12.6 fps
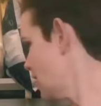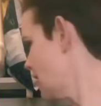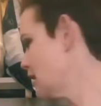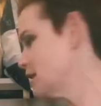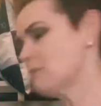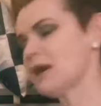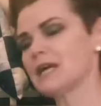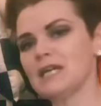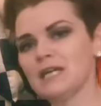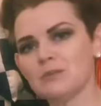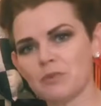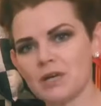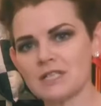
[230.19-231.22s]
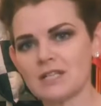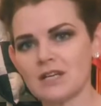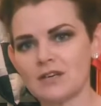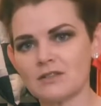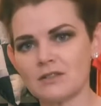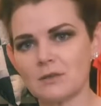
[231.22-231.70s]
I keep my heat press
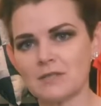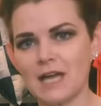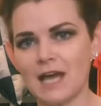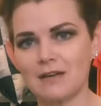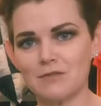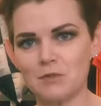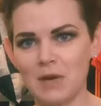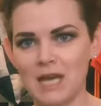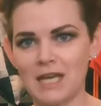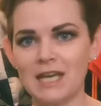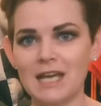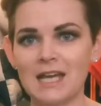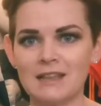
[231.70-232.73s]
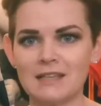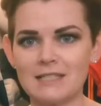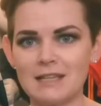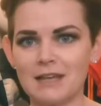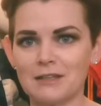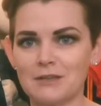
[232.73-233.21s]
here so it's out of the way, less
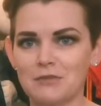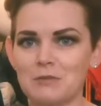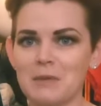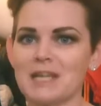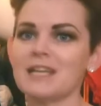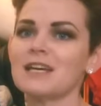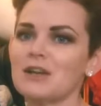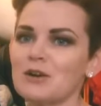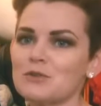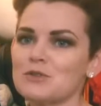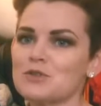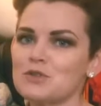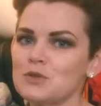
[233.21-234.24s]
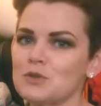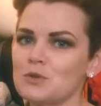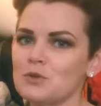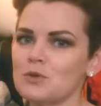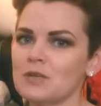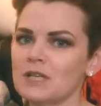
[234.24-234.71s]
likely for my kiddos
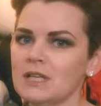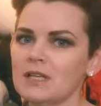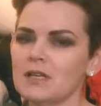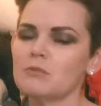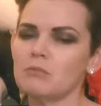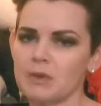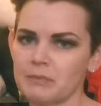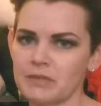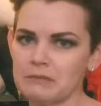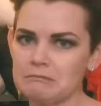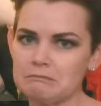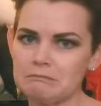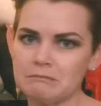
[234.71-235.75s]
to bump it,